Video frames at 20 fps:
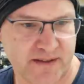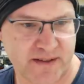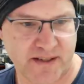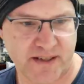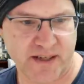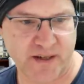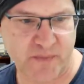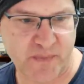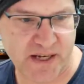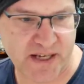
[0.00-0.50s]

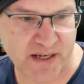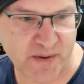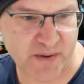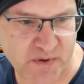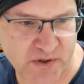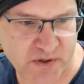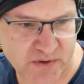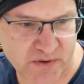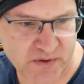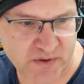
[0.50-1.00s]
get it back up
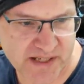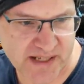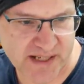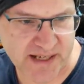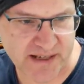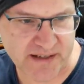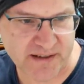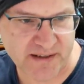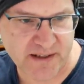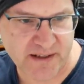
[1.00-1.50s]
to a good
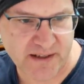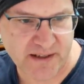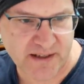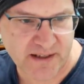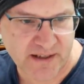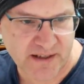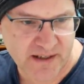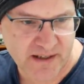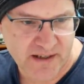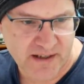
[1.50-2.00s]
state.
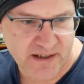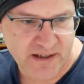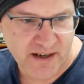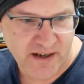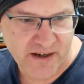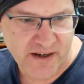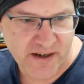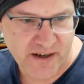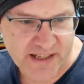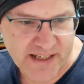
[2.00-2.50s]

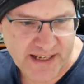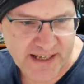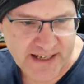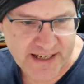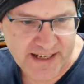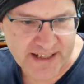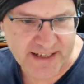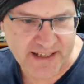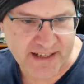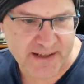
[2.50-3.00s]

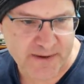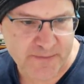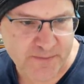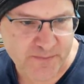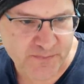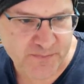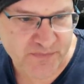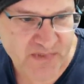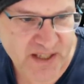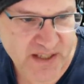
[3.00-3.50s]
Okay,
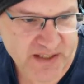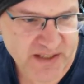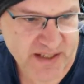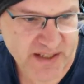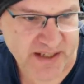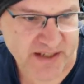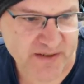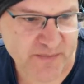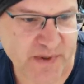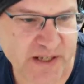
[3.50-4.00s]

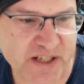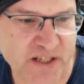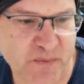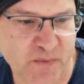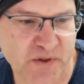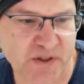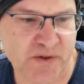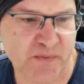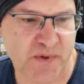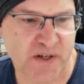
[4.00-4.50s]
yeah, Magic
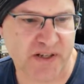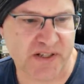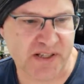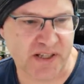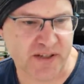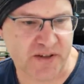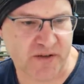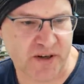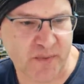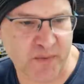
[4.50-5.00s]
Blue Smoke
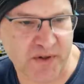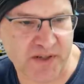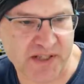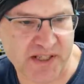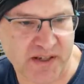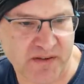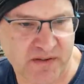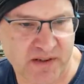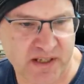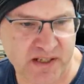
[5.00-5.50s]
said
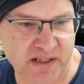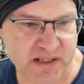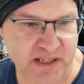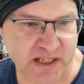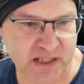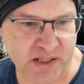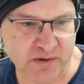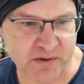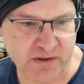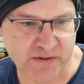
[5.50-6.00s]
3.7 is the
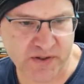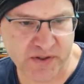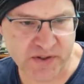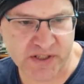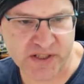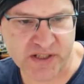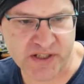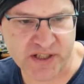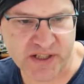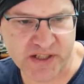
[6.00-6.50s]
lower
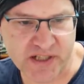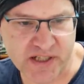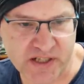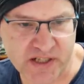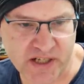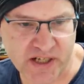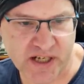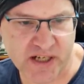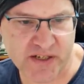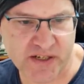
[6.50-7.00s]
voltage of
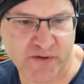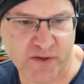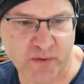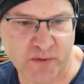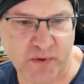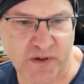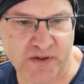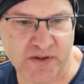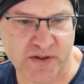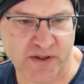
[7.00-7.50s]
discharge,
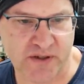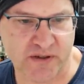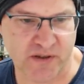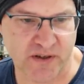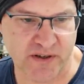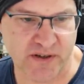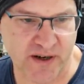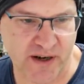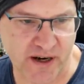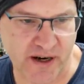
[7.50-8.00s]
4.2
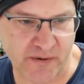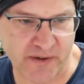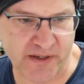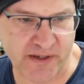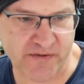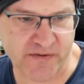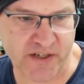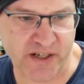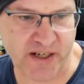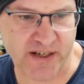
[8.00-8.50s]
on higher end
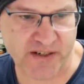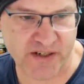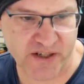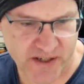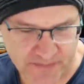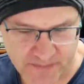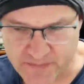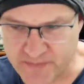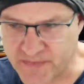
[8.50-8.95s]
of charge.